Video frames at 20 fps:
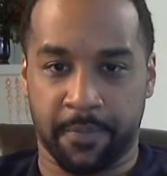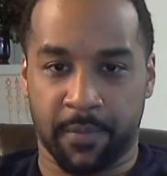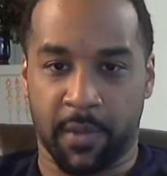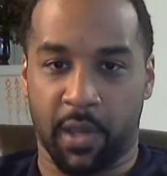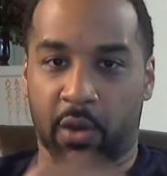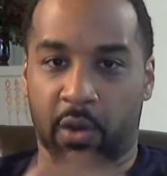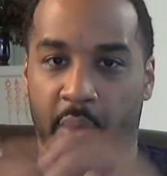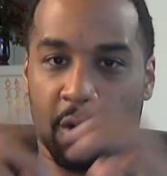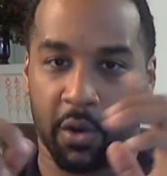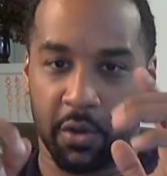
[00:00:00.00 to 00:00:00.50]

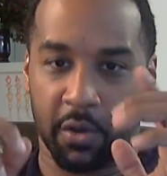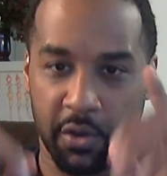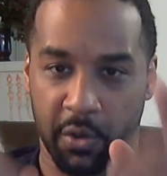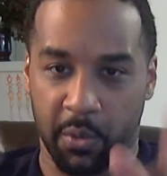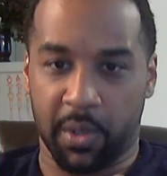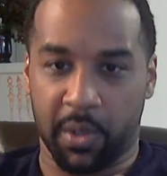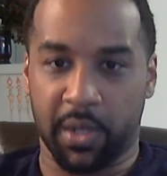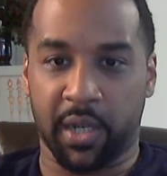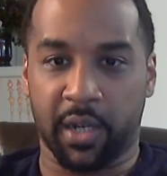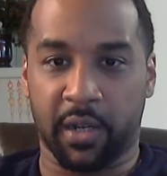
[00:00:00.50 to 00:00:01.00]
He called
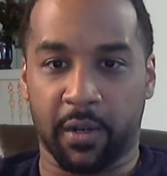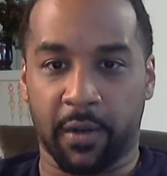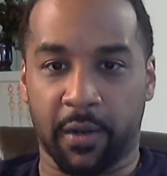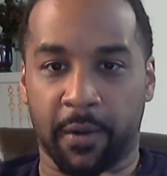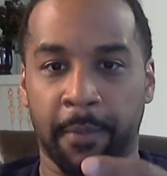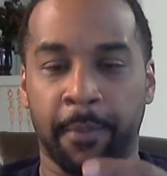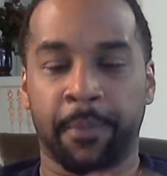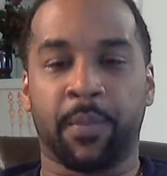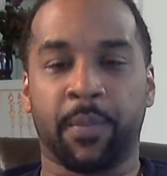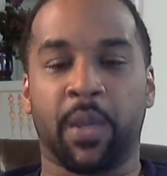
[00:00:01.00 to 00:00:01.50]
you a
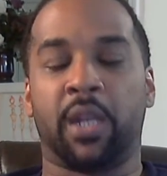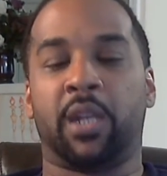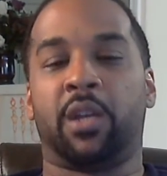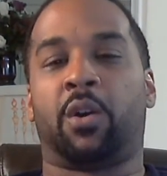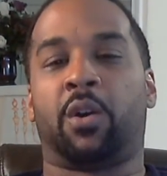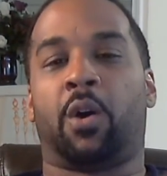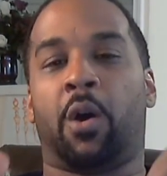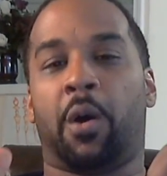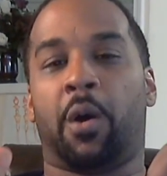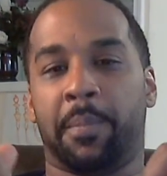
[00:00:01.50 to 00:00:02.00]
nigger, and
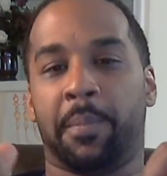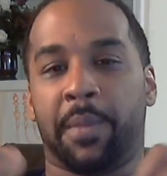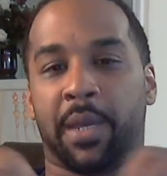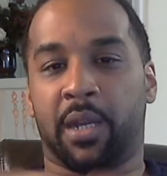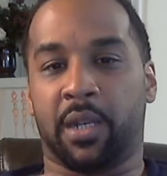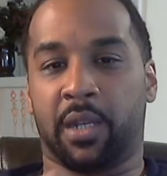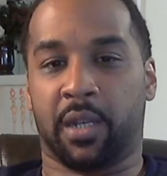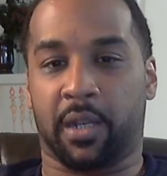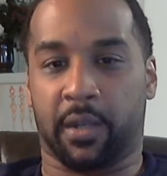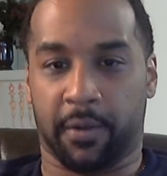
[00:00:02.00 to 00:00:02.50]
he called me
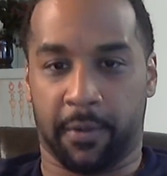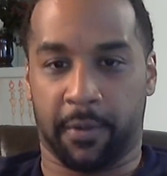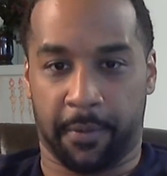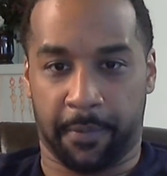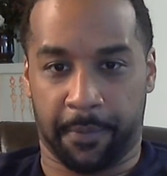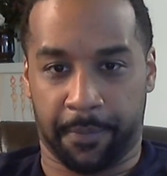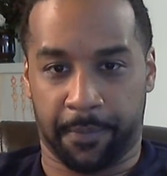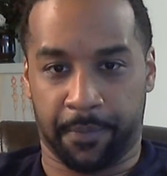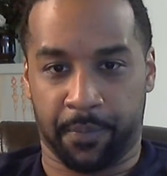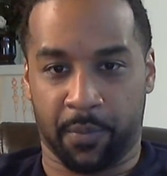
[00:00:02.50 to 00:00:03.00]
a nigger,
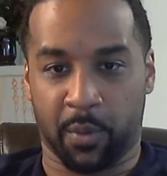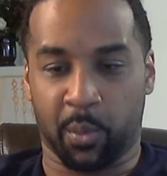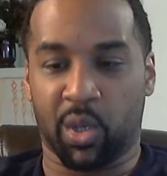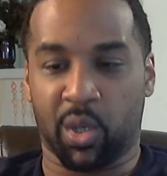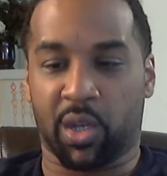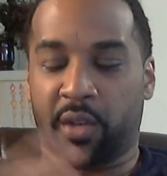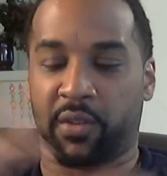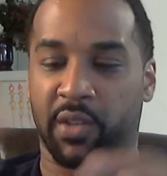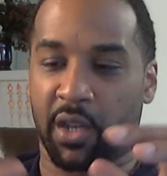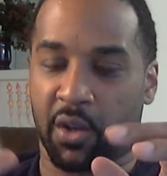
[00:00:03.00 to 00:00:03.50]

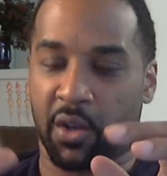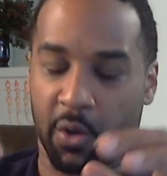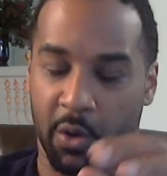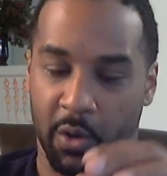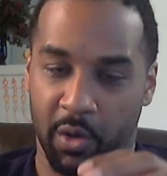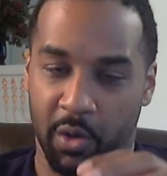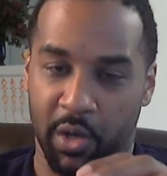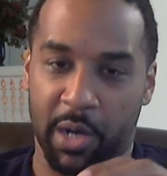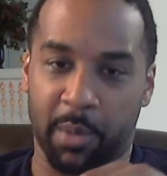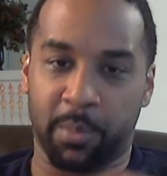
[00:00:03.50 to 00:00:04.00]
because they
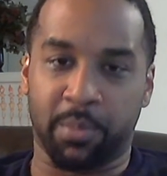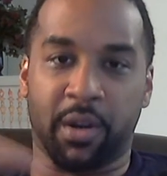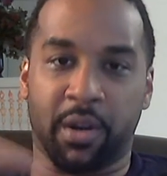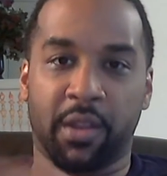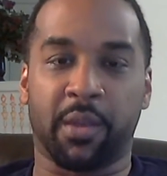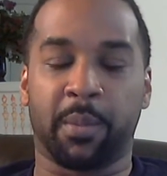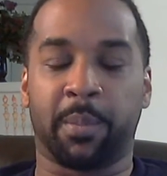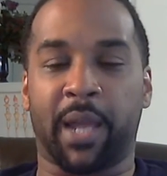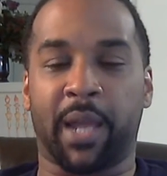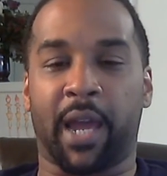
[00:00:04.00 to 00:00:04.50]
called our
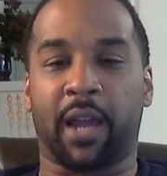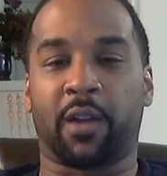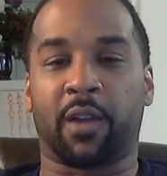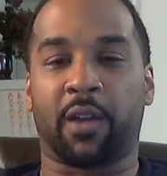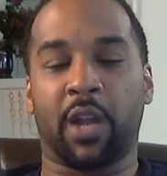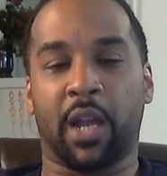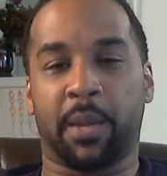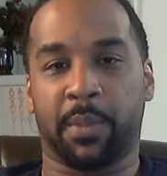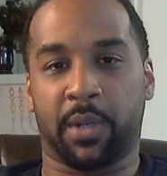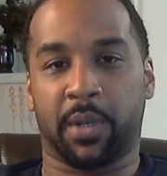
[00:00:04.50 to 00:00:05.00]
brother Black
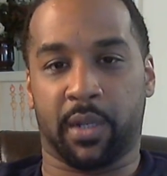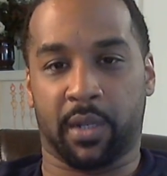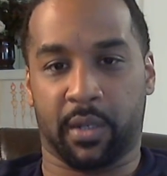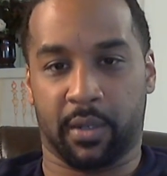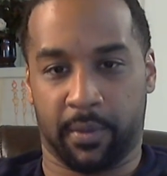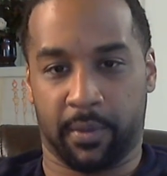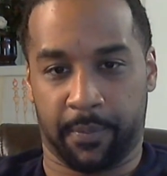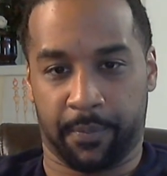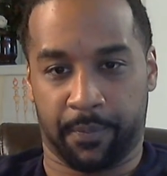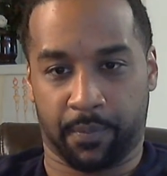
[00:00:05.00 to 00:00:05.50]
Ram a
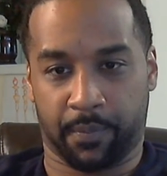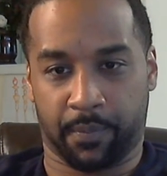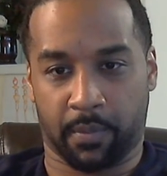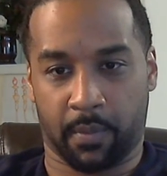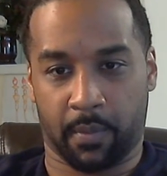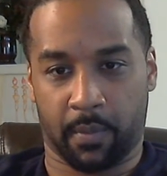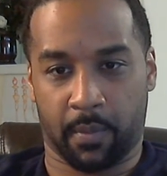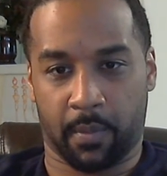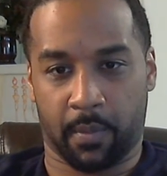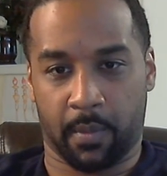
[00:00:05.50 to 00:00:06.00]
nigger.
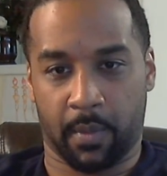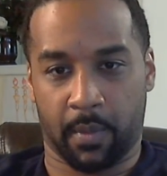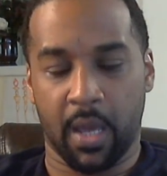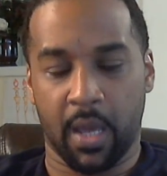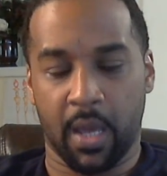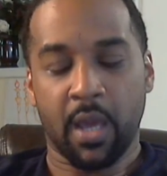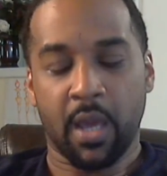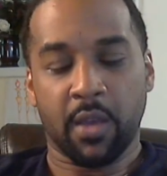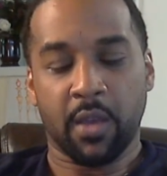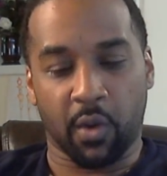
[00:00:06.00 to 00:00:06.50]

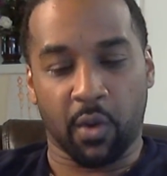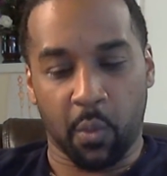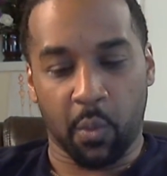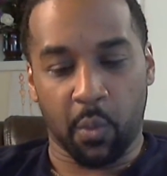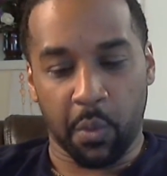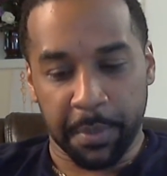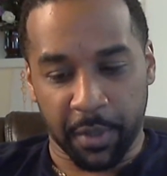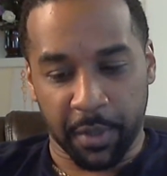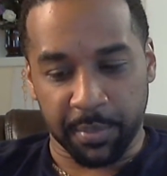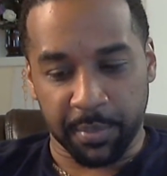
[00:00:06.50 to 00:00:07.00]
So
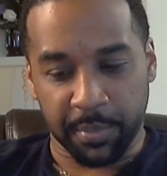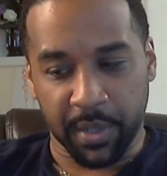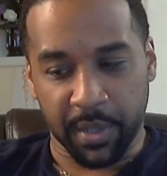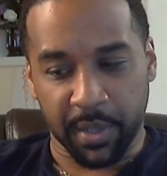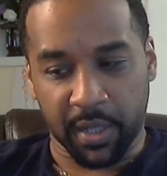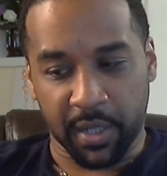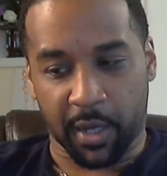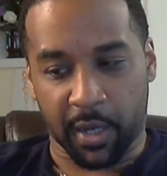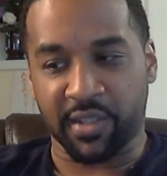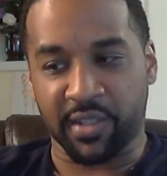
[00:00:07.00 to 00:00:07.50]
we must
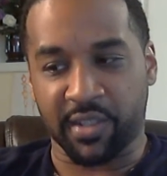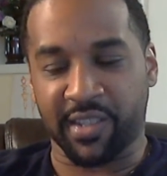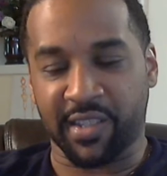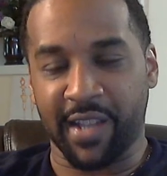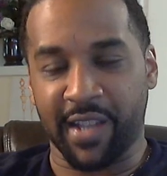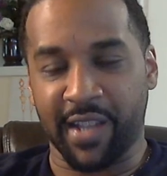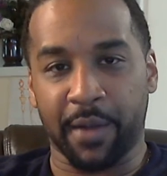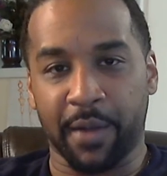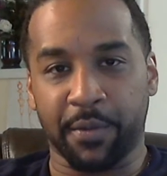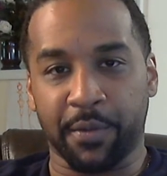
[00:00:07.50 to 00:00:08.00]
become
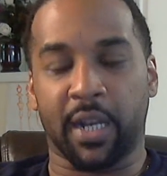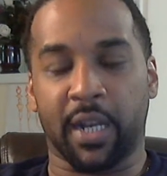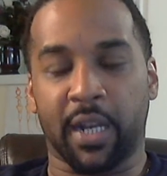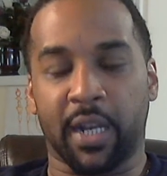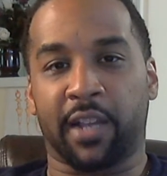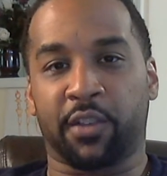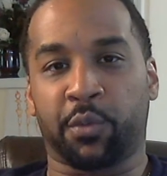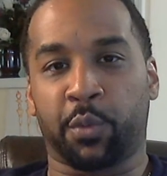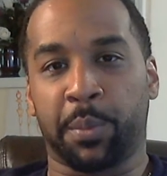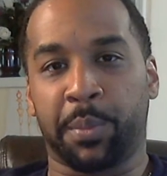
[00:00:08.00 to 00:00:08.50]
sovereign, and
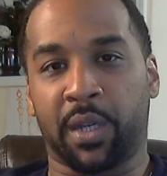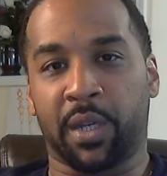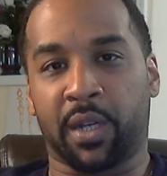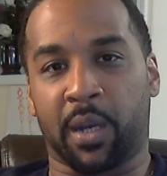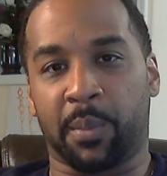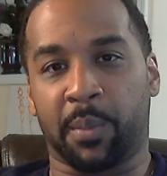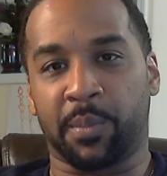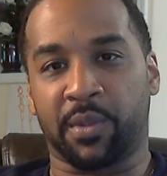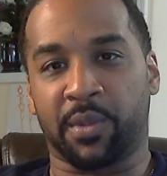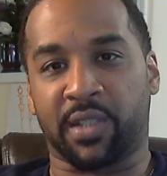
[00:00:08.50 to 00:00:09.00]
as we
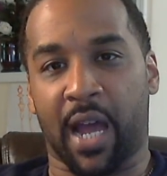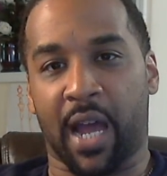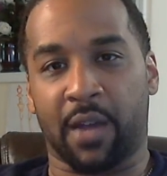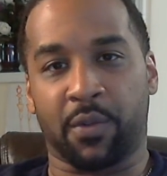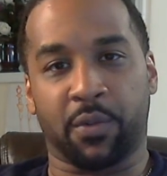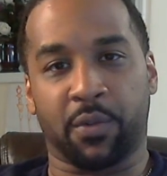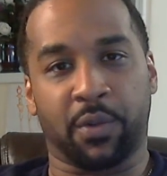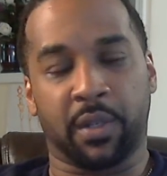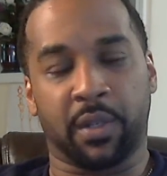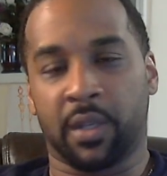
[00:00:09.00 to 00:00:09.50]
become
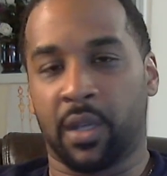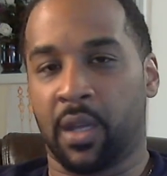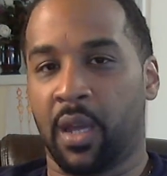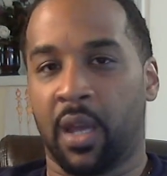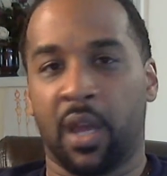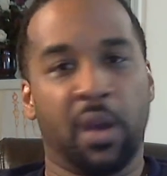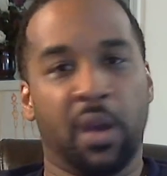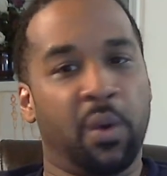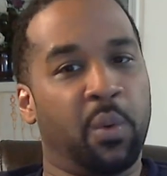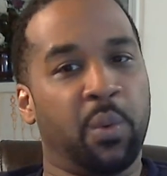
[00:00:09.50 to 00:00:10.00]
sovereign,
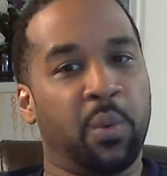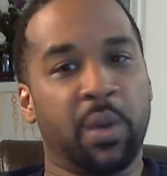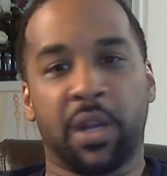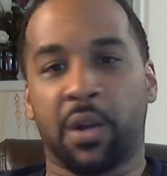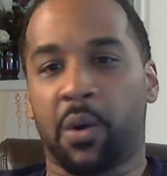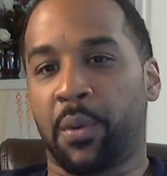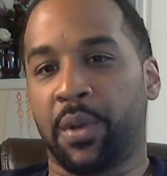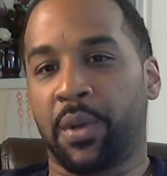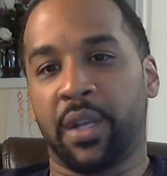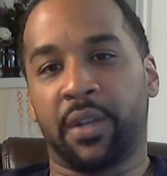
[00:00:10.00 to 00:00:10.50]
we
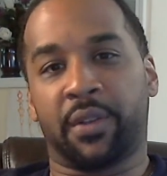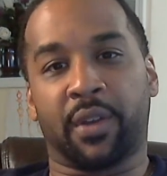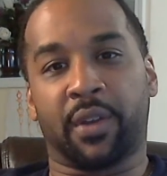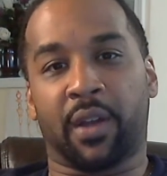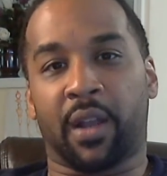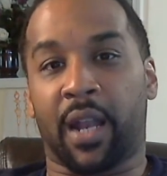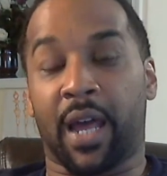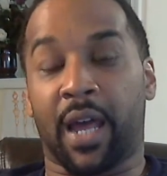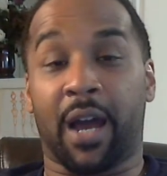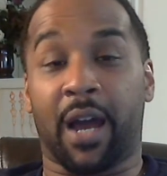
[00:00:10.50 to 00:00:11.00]
don't need
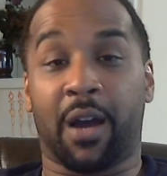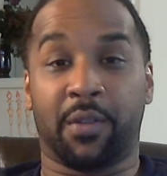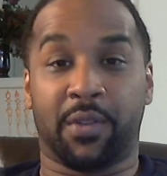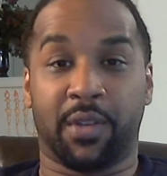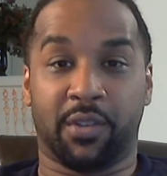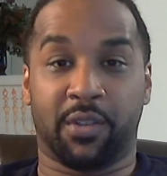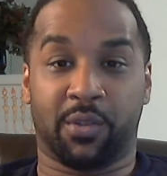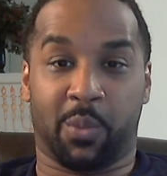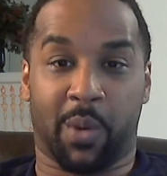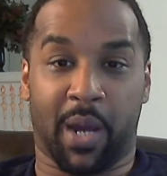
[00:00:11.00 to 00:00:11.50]
to allow
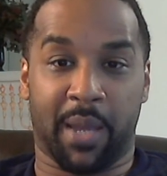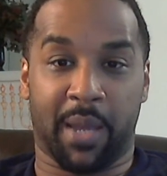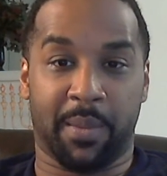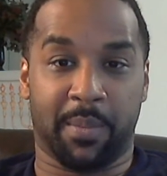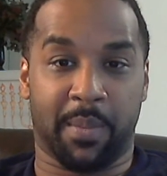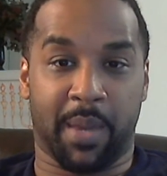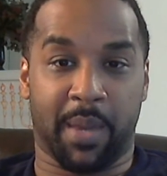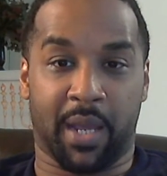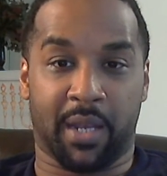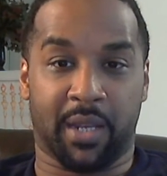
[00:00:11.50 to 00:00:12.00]
these
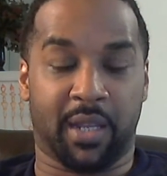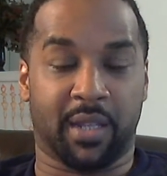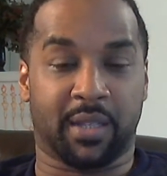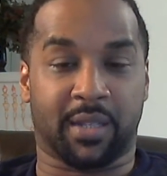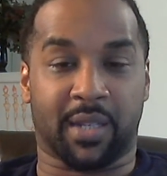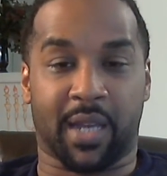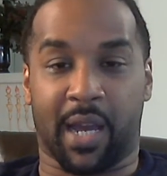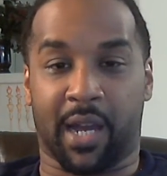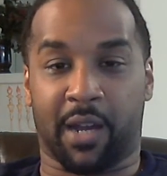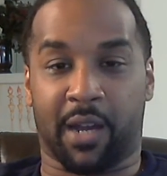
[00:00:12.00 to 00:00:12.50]
white men
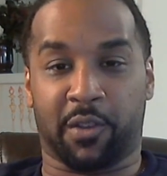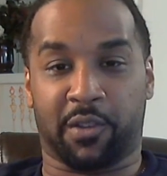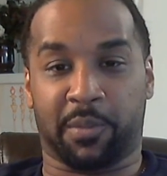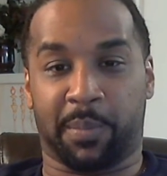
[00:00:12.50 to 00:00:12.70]
into our